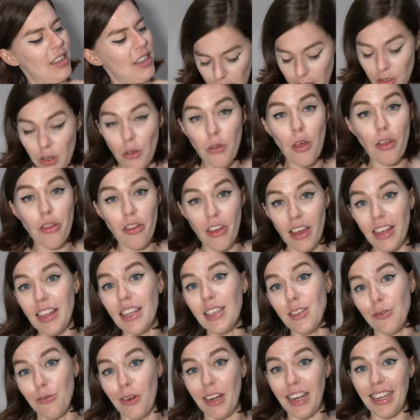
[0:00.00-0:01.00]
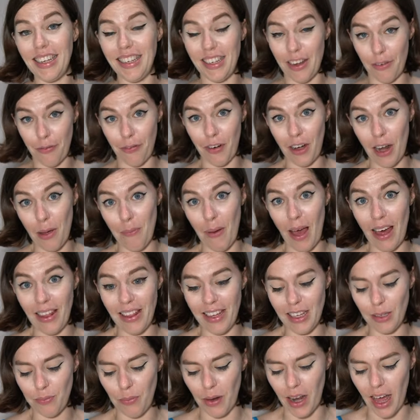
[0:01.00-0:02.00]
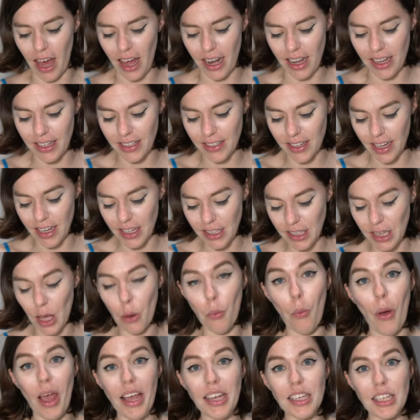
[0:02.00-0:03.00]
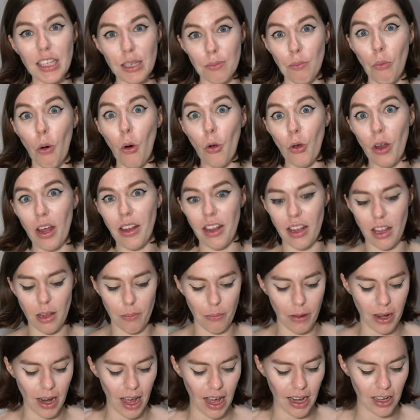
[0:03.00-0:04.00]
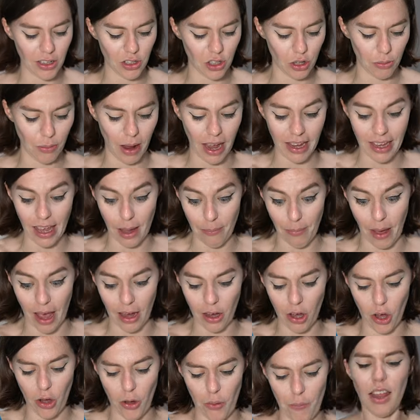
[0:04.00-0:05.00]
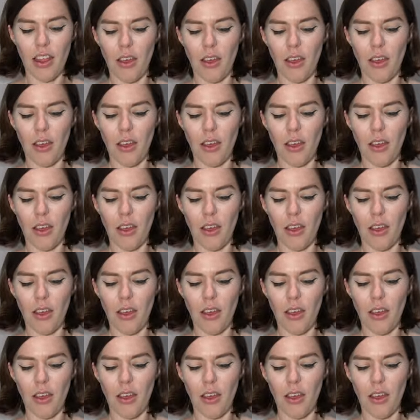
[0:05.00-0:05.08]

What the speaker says: So the thing that's really different about these bananas is they're way smaller than the bananas you might get back home.